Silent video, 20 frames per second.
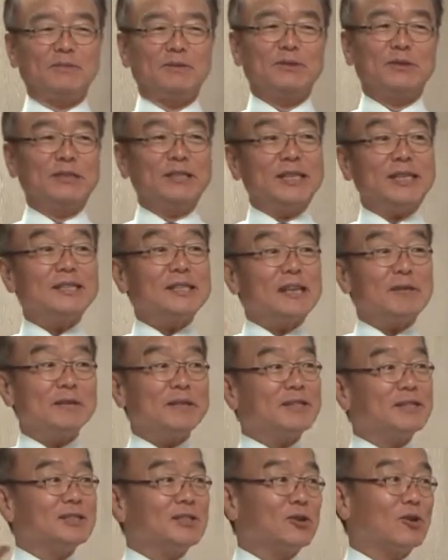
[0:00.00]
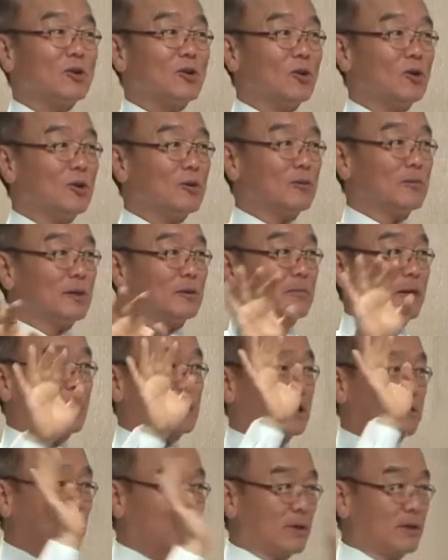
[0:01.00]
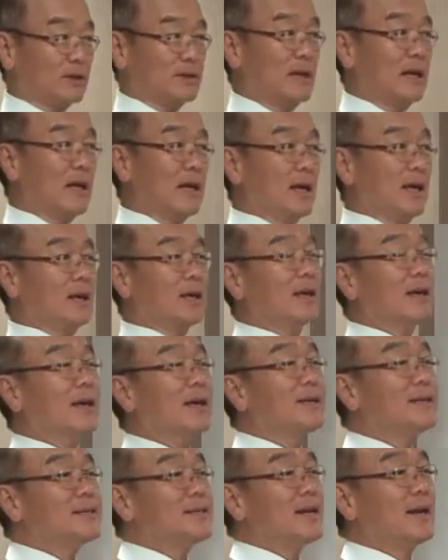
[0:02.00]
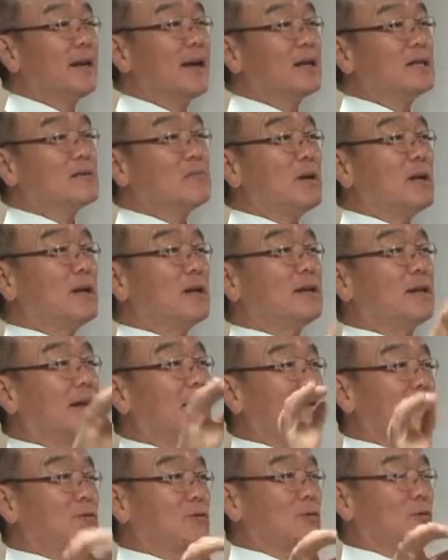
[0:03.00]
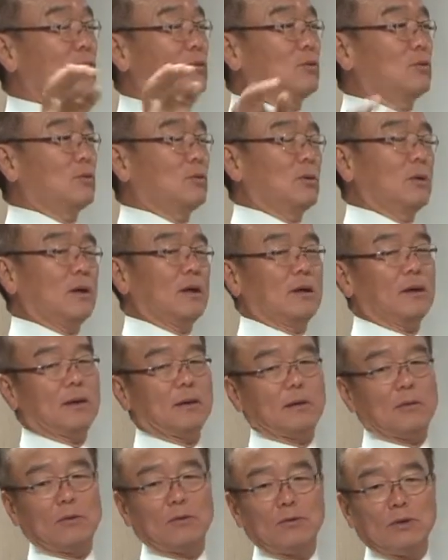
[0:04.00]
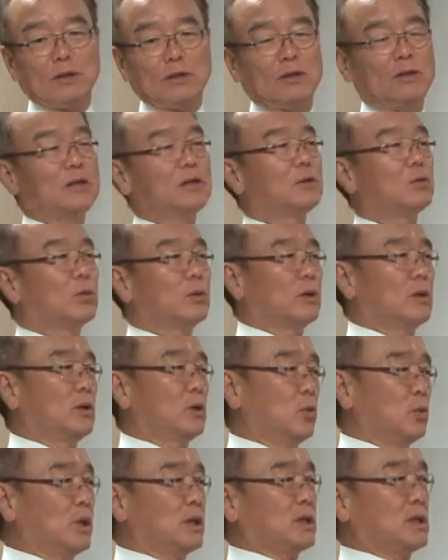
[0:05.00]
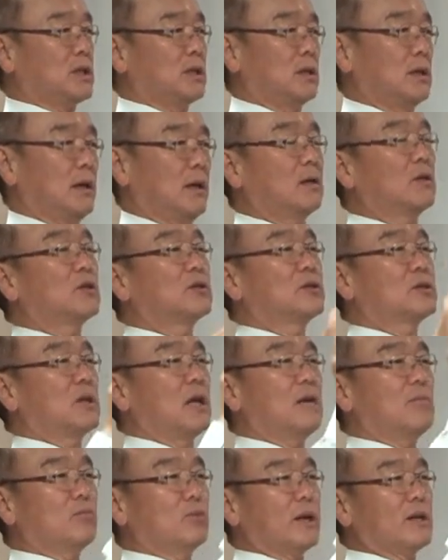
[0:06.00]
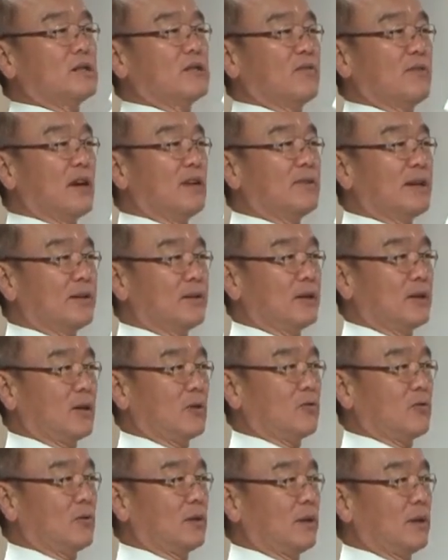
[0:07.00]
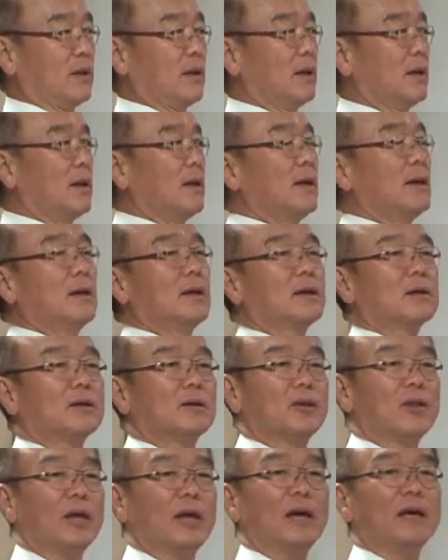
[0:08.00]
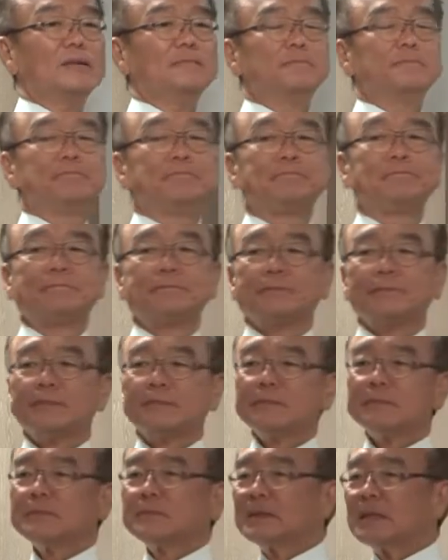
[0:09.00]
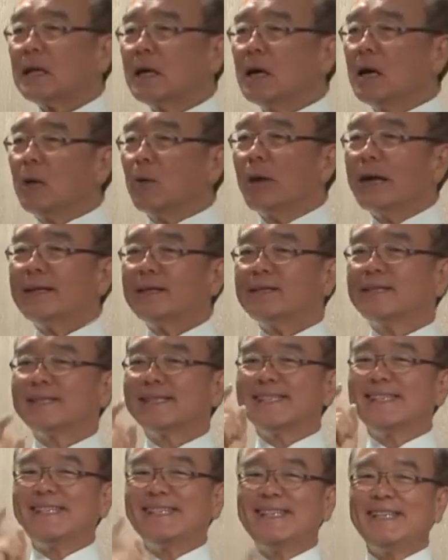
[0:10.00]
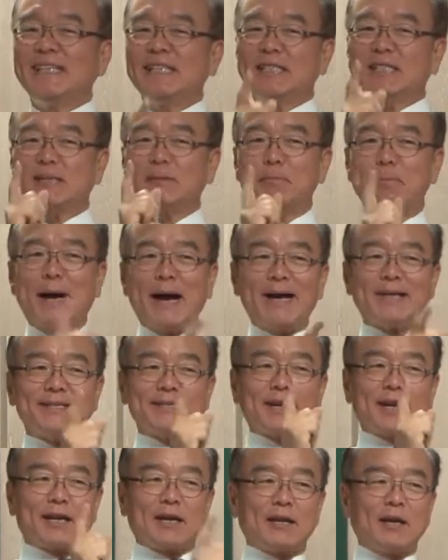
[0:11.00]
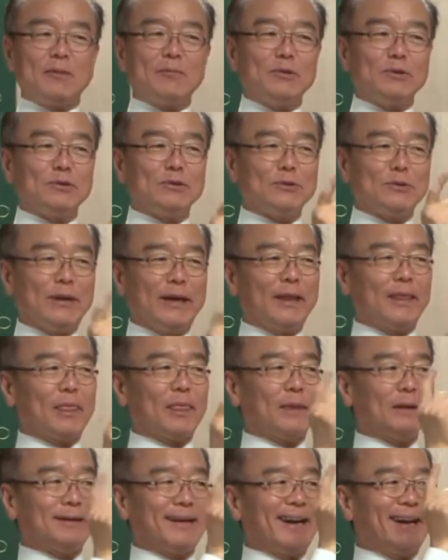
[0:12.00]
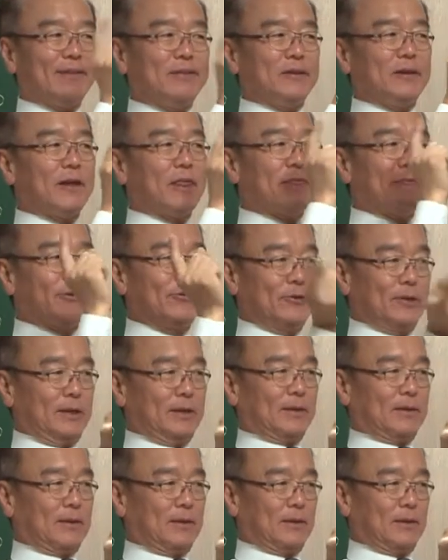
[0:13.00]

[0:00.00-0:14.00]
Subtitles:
So he doesn't have a control of the market price. He can sell as many as unit he wishes at the same price, 501. Okay, then, what's his marginal revenue at the 100th unit?